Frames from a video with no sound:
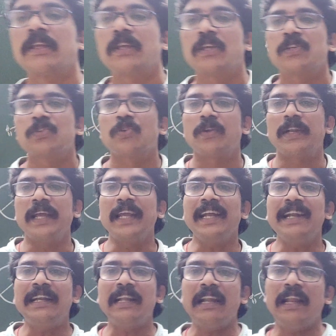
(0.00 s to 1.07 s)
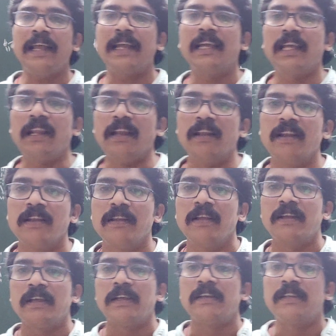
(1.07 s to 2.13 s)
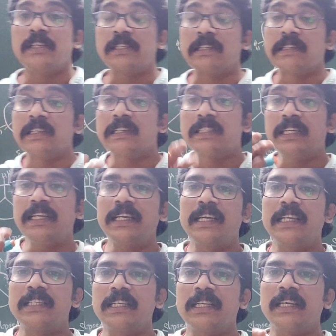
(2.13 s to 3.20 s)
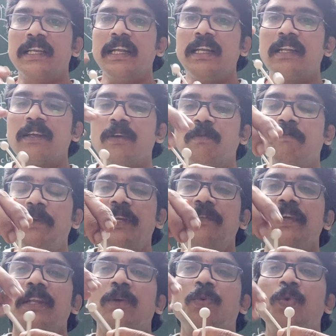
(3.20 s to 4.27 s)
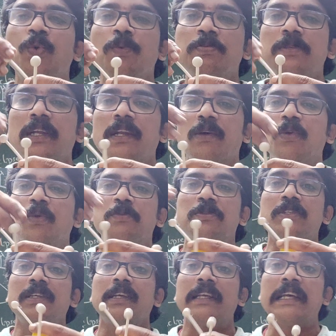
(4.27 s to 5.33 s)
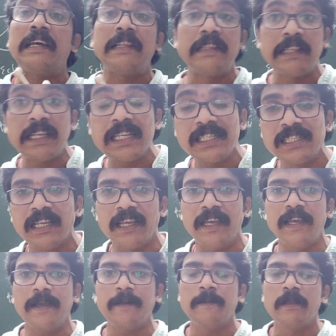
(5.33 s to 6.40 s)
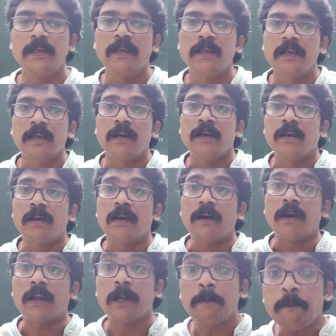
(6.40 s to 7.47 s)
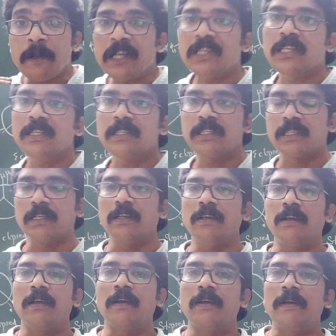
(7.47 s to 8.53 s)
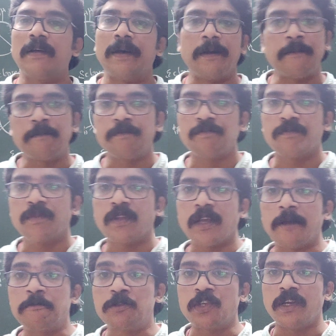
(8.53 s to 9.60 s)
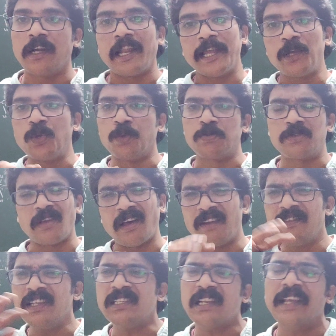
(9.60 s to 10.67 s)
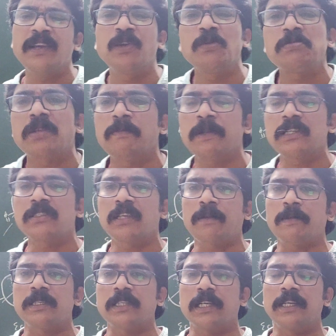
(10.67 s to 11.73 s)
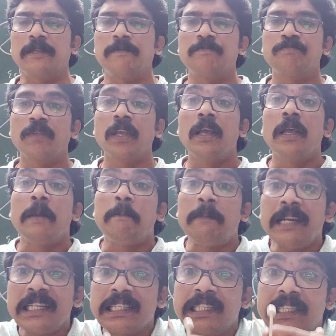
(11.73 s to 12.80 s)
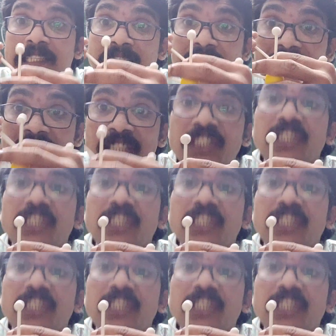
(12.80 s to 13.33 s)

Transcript: so dihedral angle is 60 degrees centigrade. Between groups and groups, there is a repulsion observed, like groups. Always like groups, repulsions are present. But such